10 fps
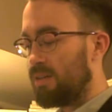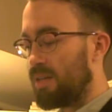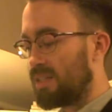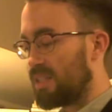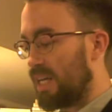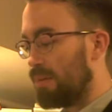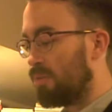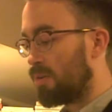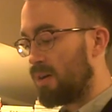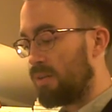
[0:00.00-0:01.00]
that stable
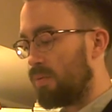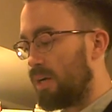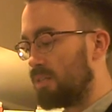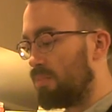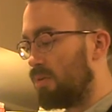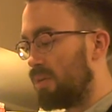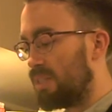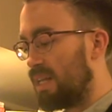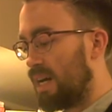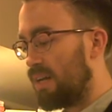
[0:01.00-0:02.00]
or otherwise mode is
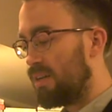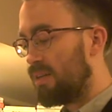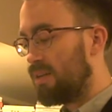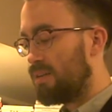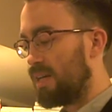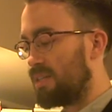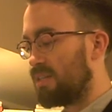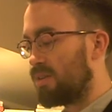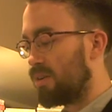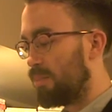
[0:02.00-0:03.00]
that, that
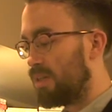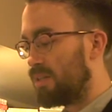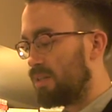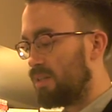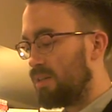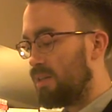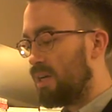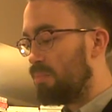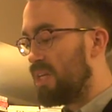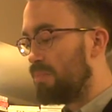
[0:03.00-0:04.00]
determined,
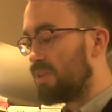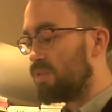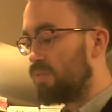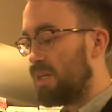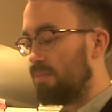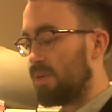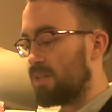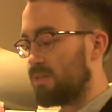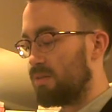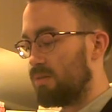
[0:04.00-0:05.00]
being between
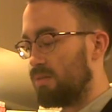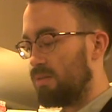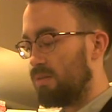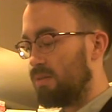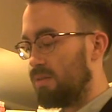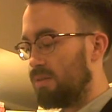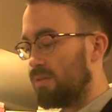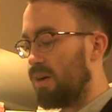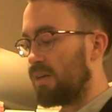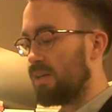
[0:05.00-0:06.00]
muscle,
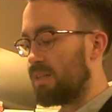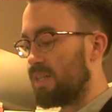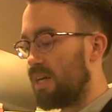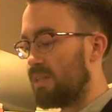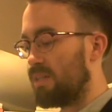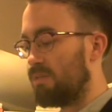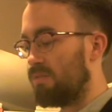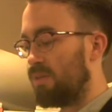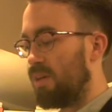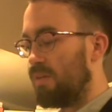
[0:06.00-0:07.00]
locking attentive,
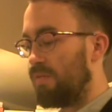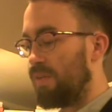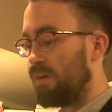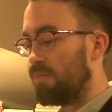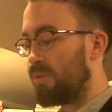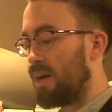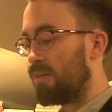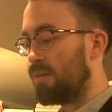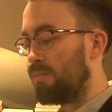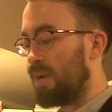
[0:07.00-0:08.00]
felt back
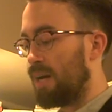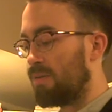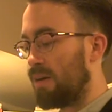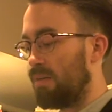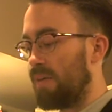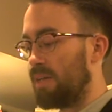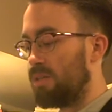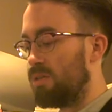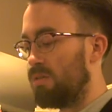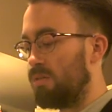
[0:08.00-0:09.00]
background that
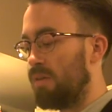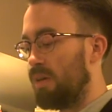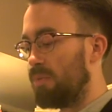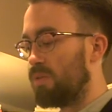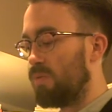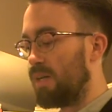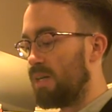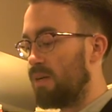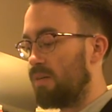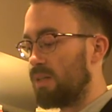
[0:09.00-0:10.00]
too, between
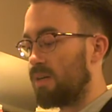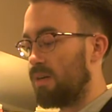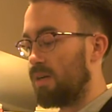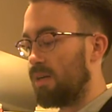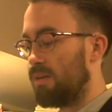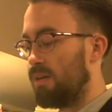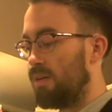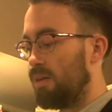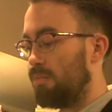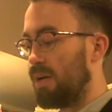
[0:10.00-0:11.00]
here and target,
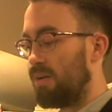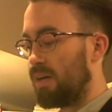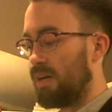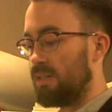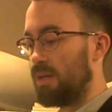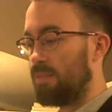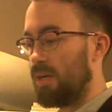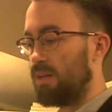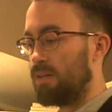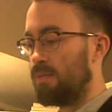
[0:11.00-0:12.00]
barricades
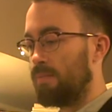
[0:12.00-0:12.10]
upend.